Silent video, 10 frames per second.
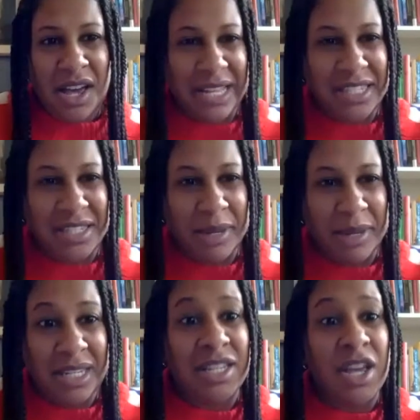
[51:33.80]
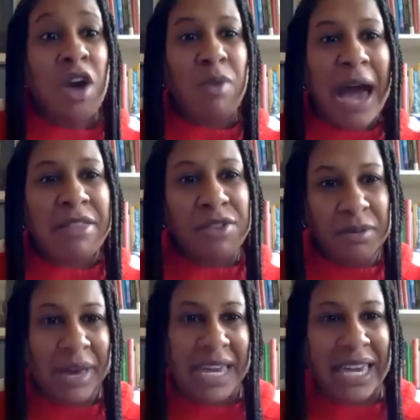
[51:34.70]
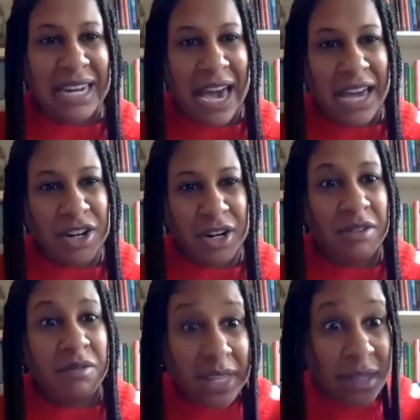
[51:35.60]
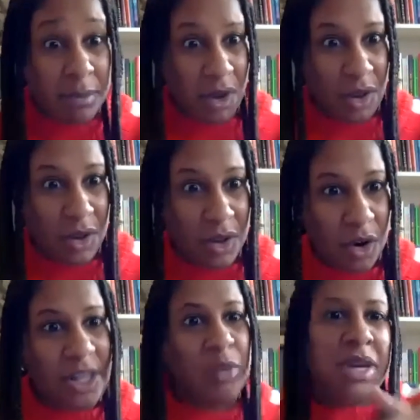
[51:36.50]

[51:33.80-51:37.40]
sensibilities, rather than making an editor invisible, or like